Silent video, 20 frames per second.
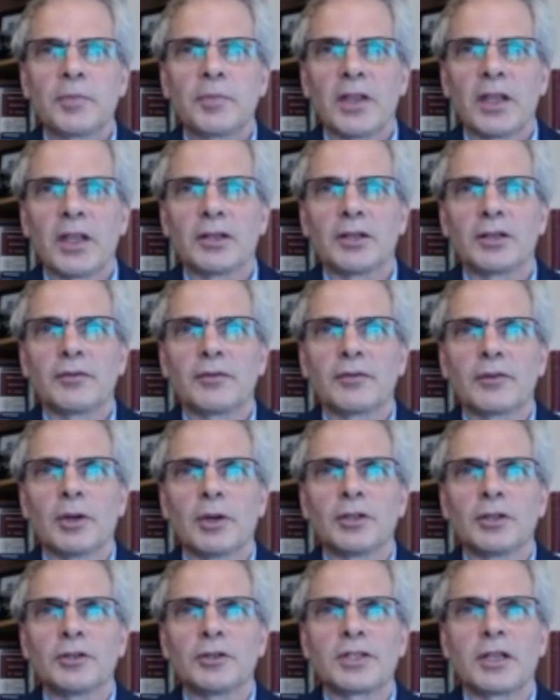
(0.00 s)
And if you
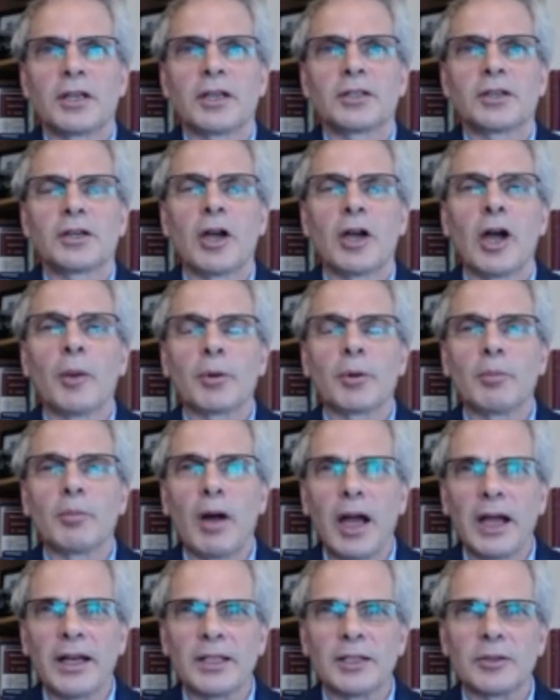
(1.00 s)
understand the copper
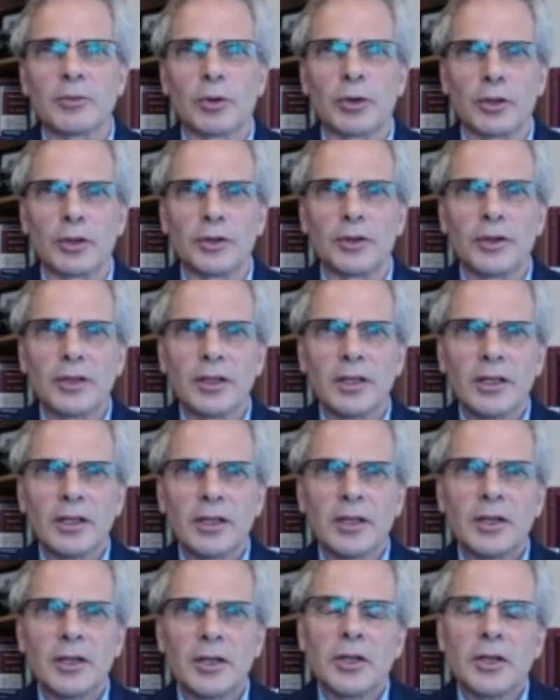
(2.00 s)
mining world,
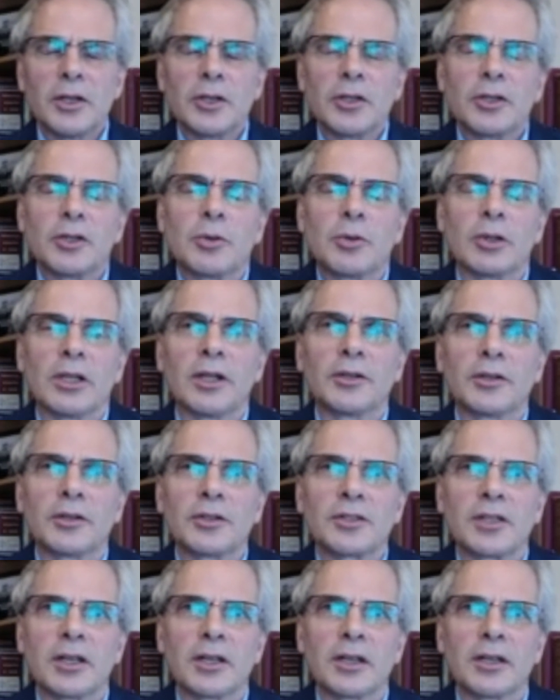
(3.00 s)
you will
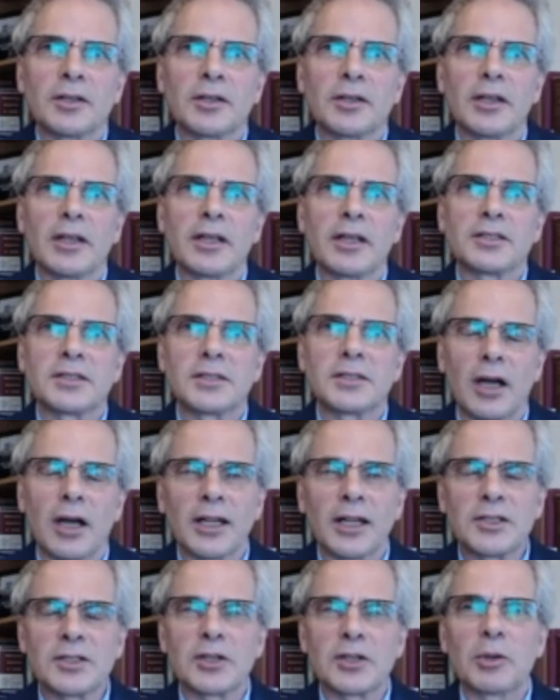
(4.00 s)
understand it's
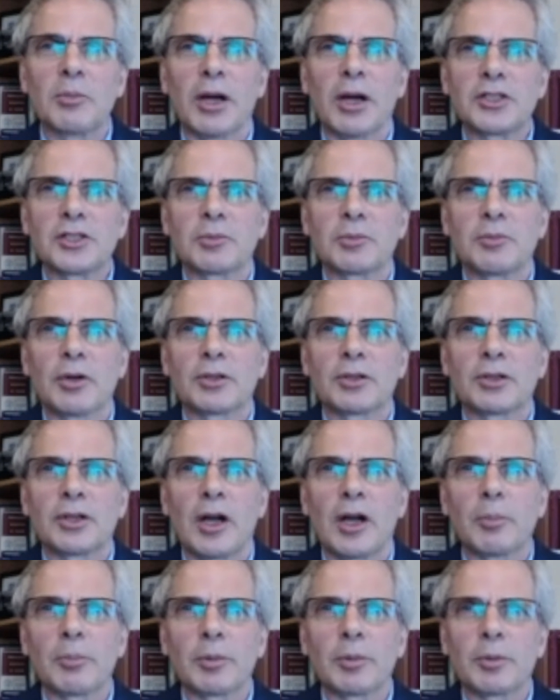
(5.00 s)
not so much about
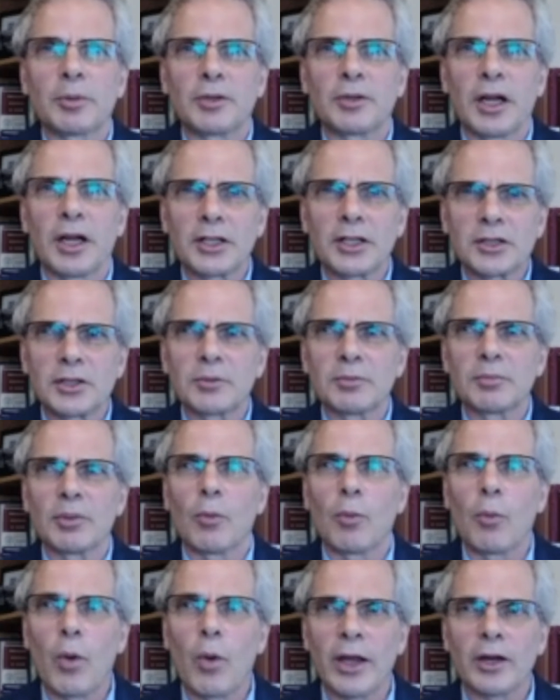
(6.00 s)
copper production,
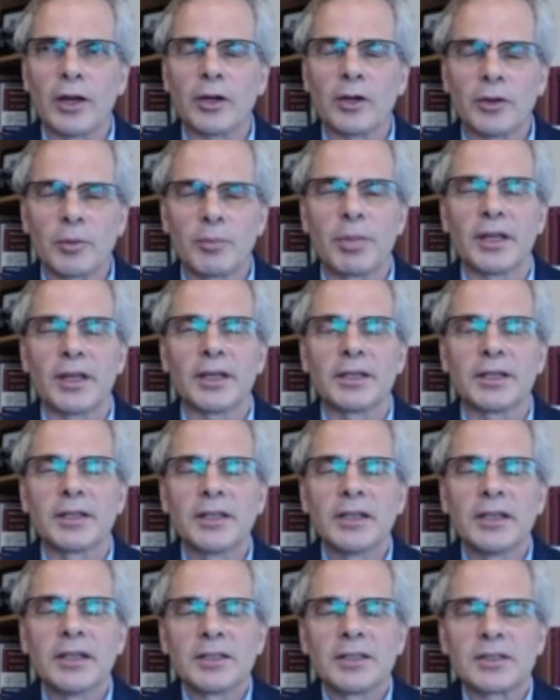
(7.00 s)
but where the big
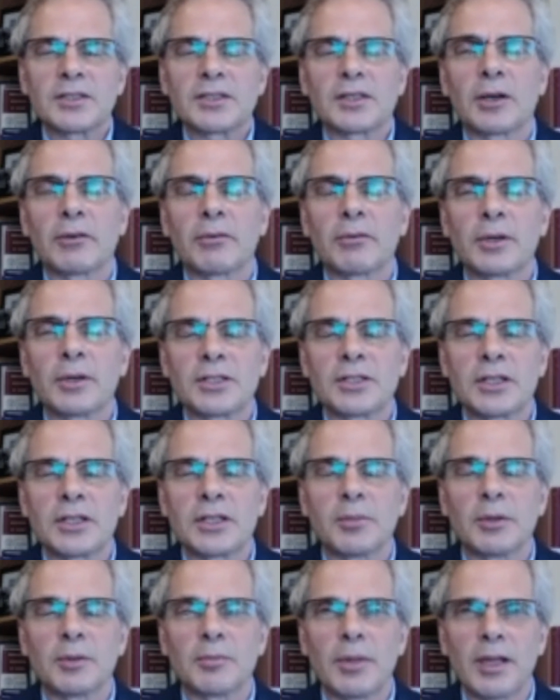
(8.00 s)
discoveries have
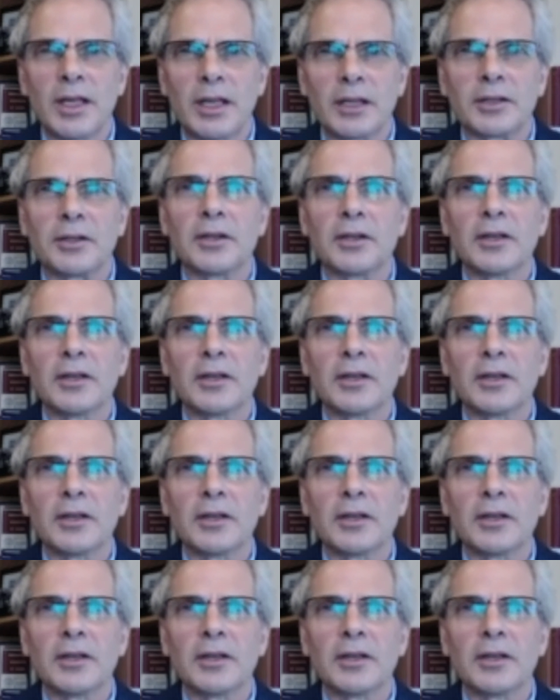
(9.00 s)
been made.